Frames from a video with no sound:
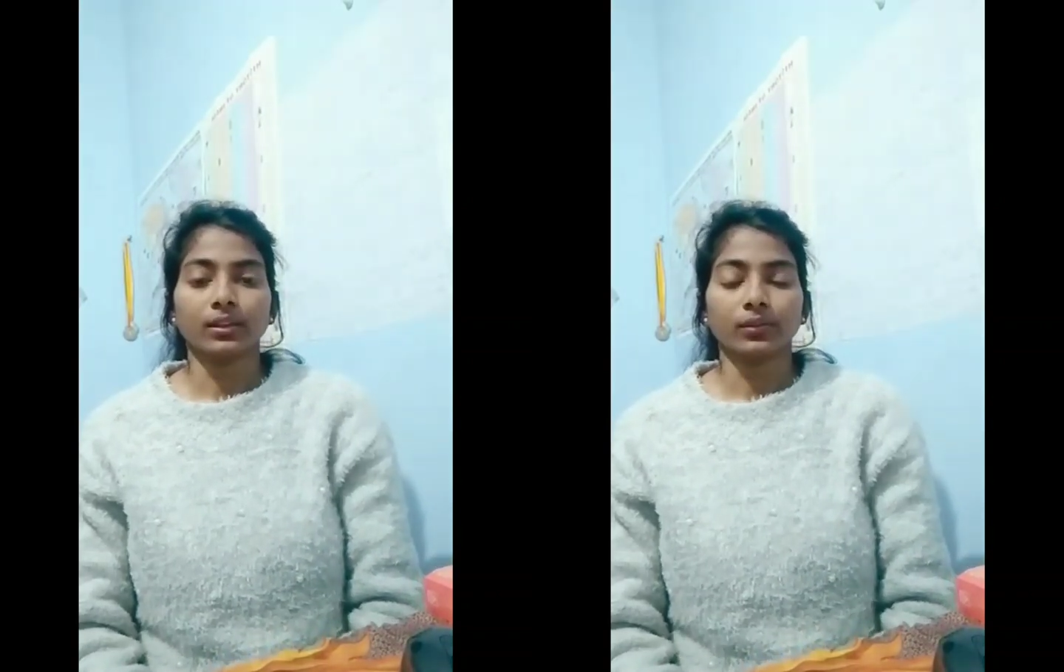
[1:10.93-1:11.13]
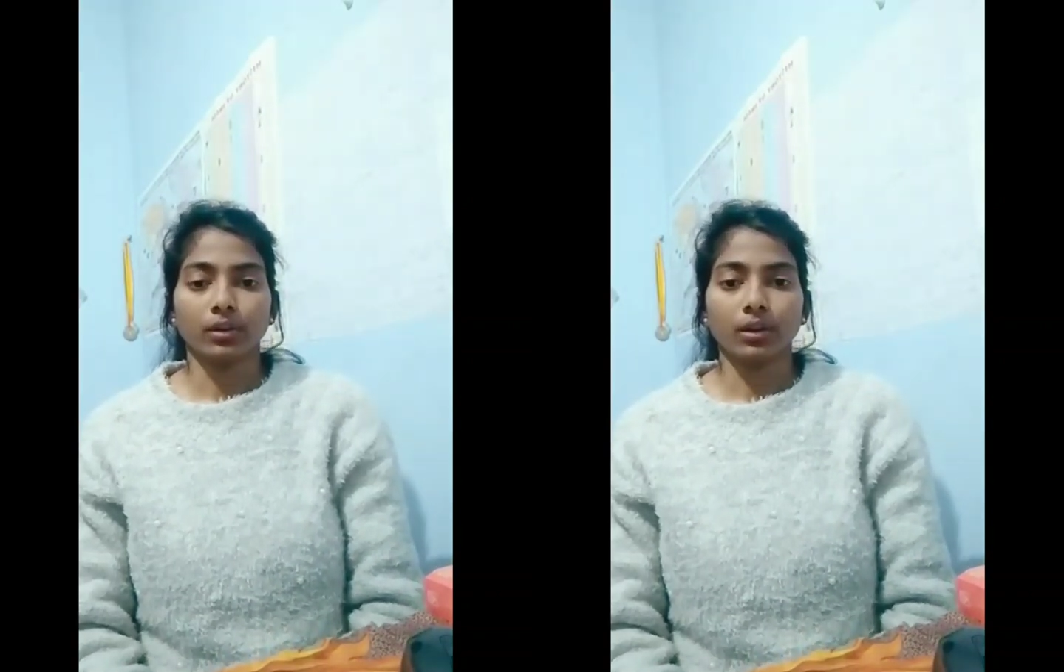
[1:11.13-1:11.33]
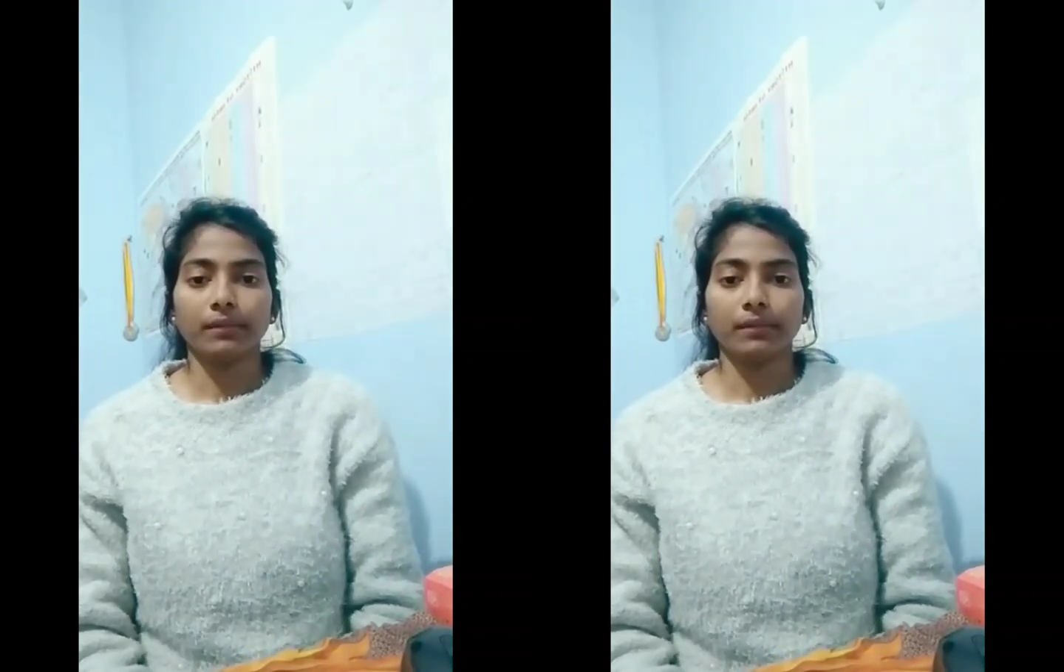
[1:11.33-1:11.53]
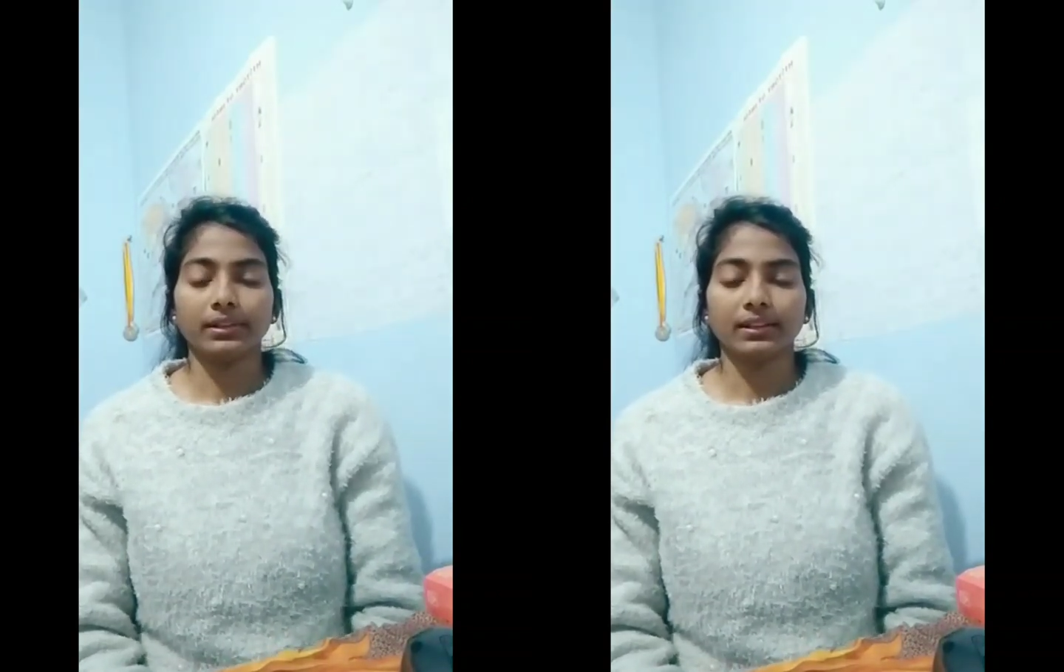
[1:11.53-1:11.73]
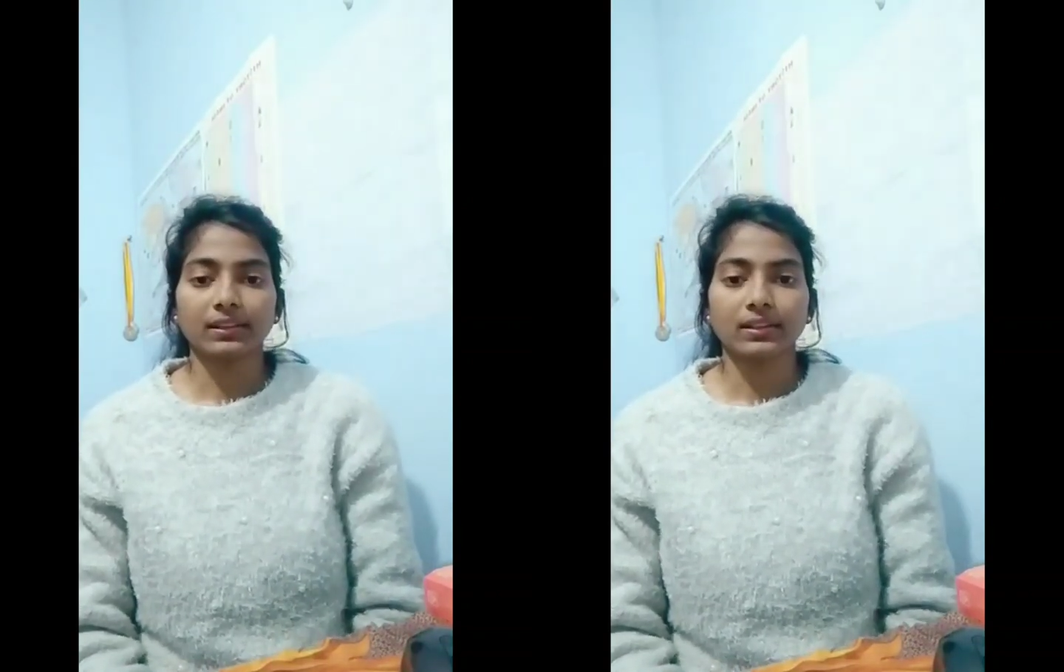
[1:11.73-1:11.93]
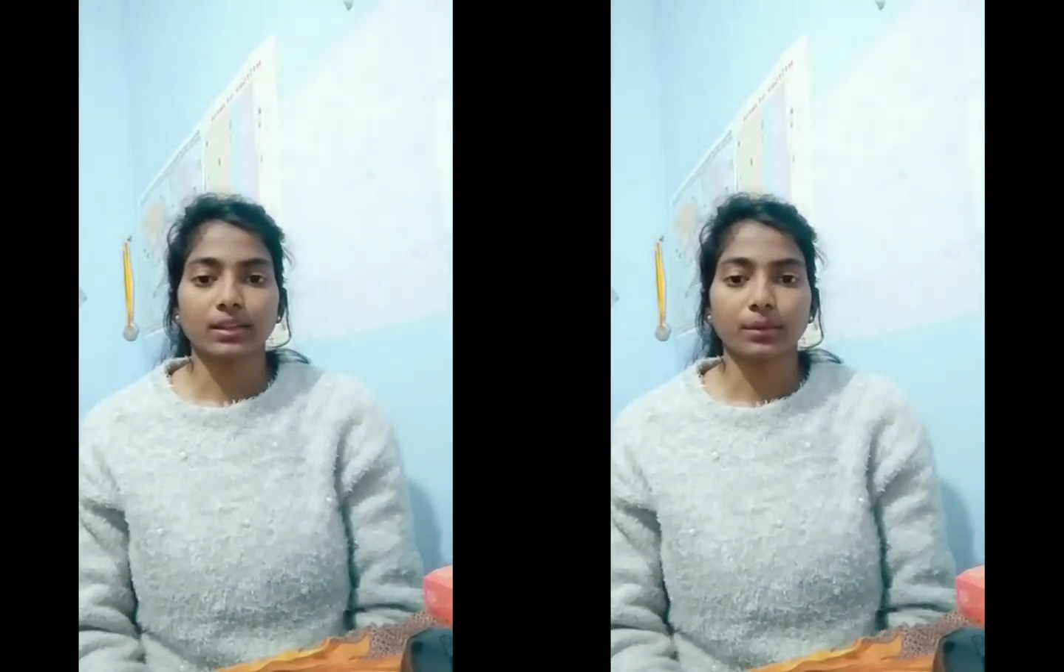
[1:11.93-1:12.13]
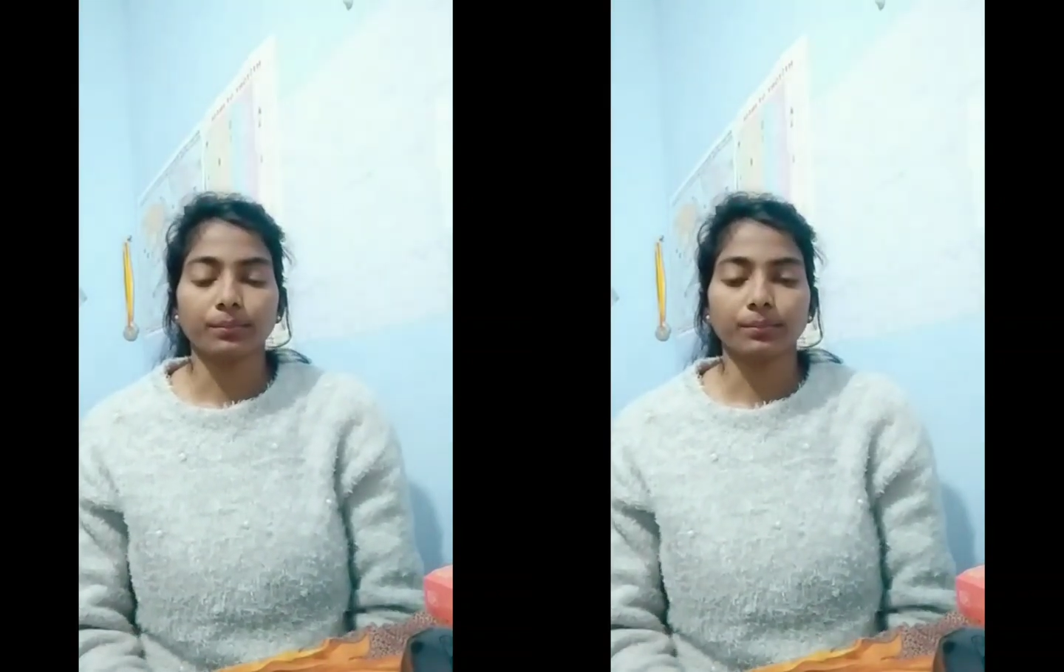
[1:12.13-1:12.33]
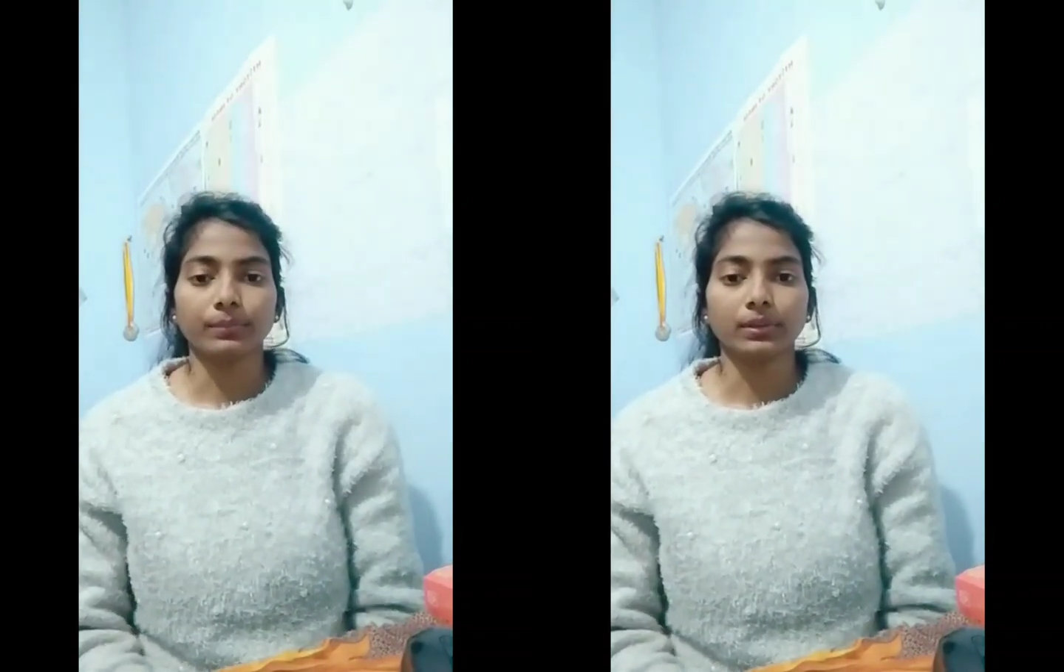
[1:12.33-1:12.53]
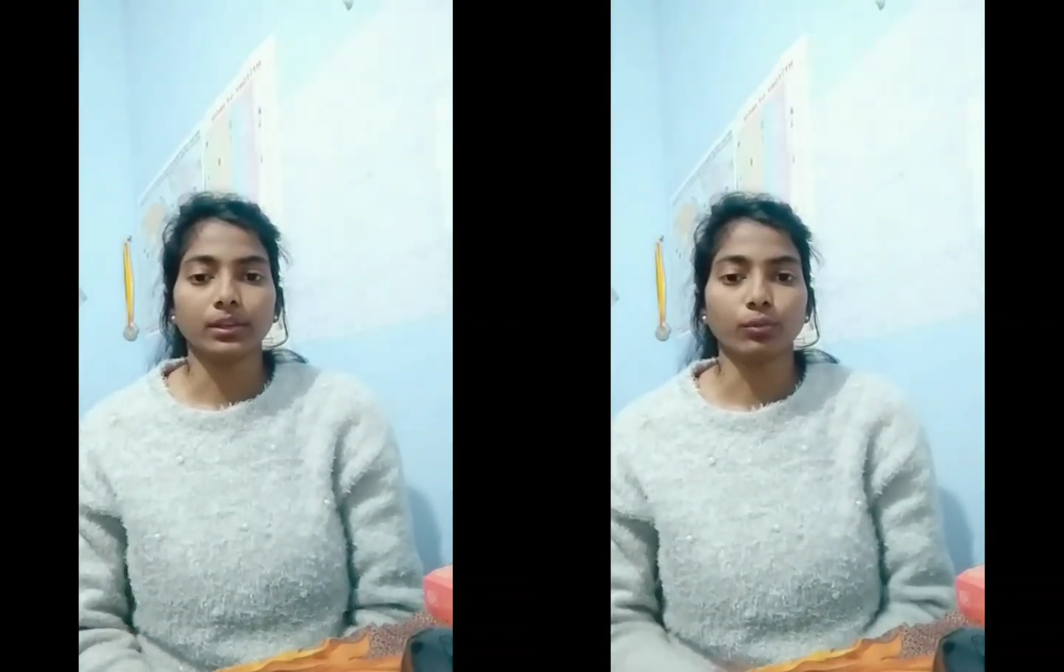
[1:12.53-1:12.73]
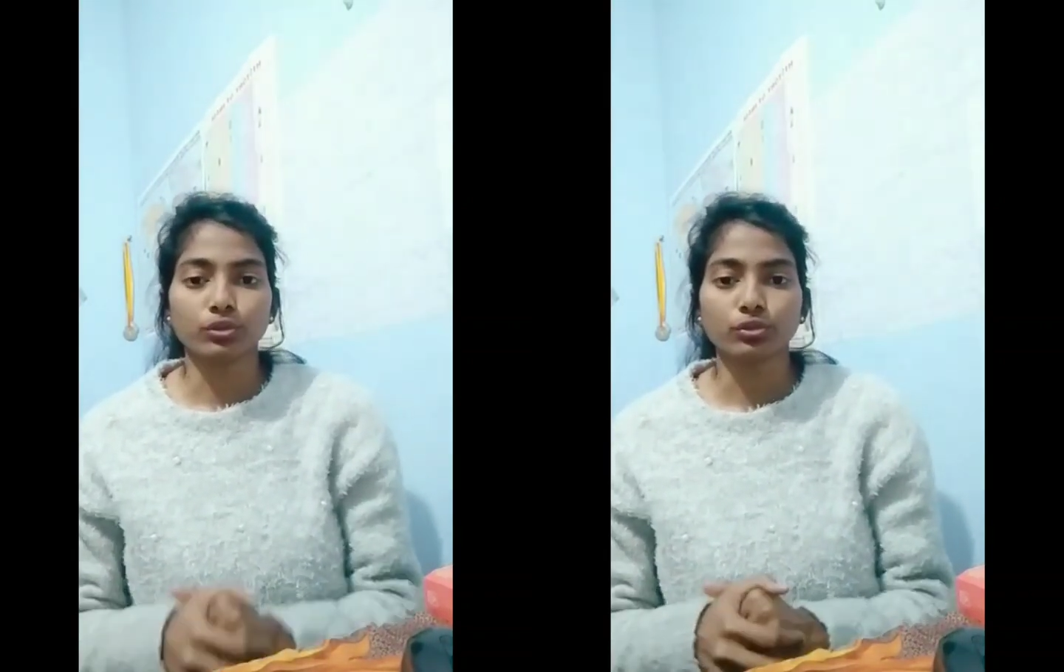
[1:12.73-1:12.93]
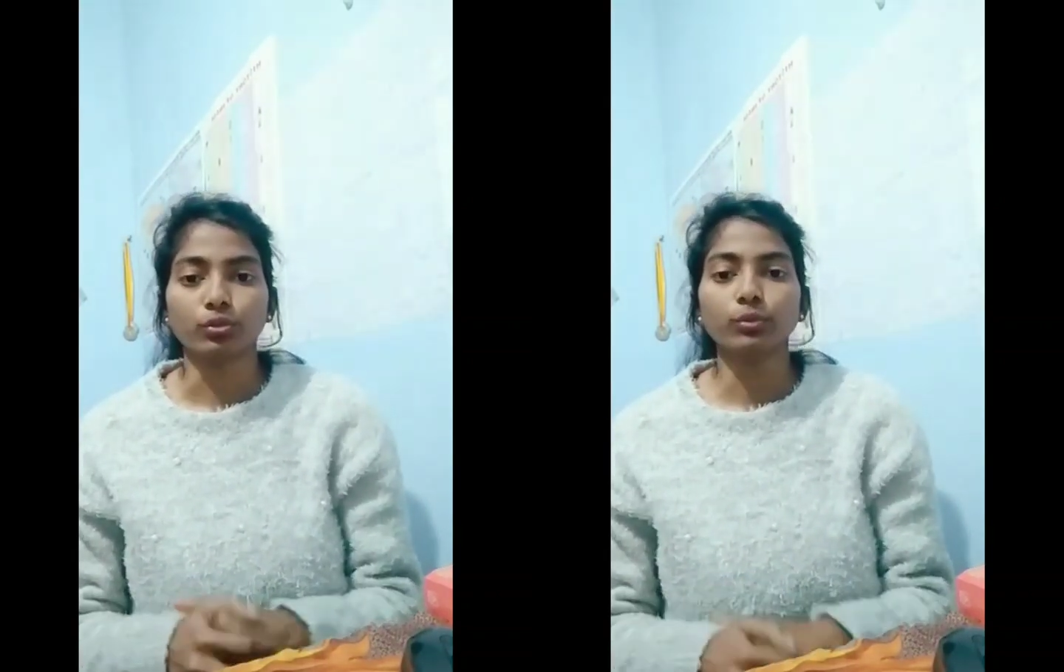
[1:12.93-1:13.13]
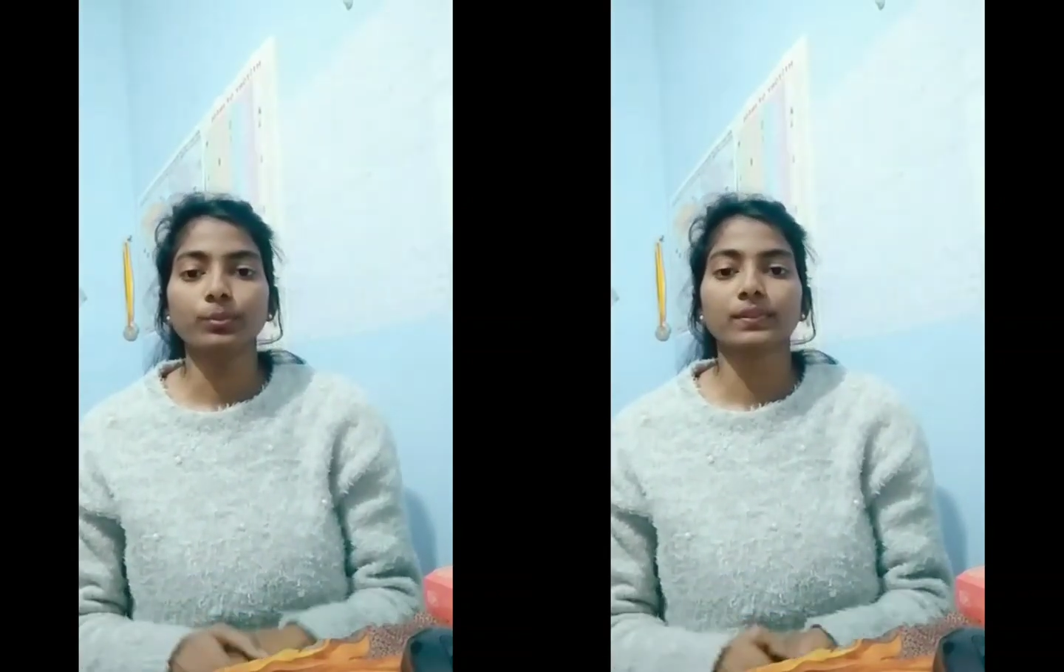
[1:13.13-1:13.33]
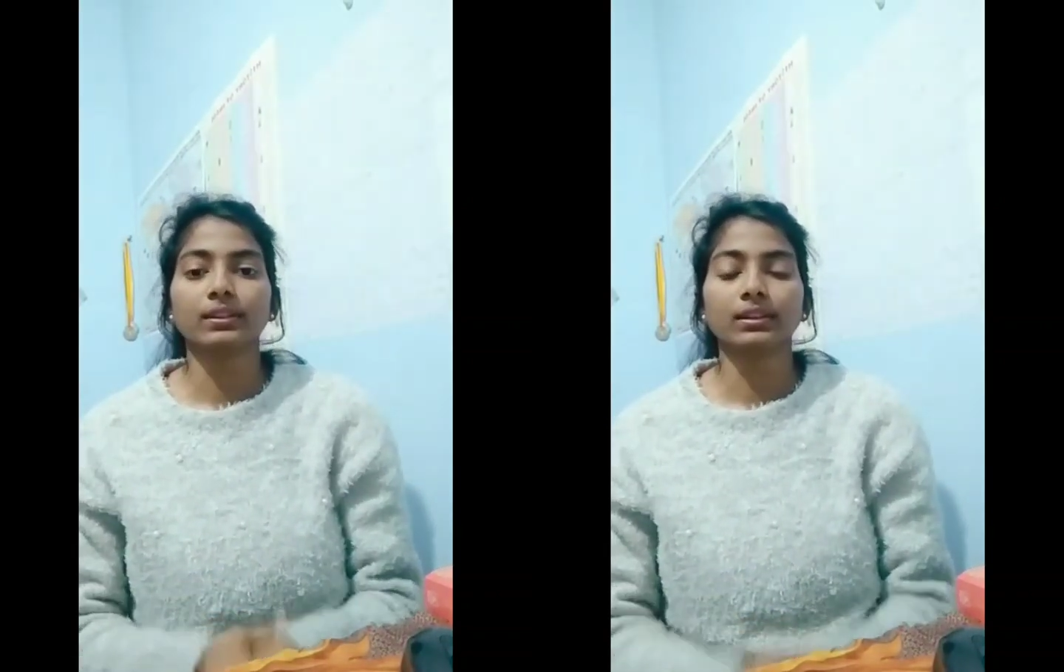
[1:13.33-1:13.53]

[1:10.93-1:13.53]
So now I will discuss some rose groups,